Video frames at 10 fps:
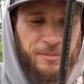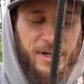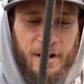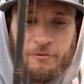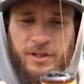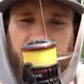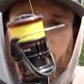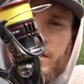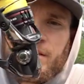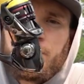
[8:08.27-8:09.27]
but I really
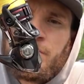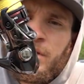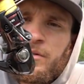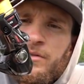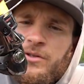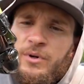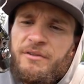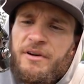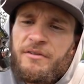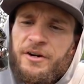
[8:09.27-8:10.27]
like this little
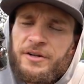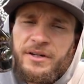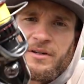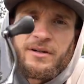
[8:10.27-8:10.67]
2500.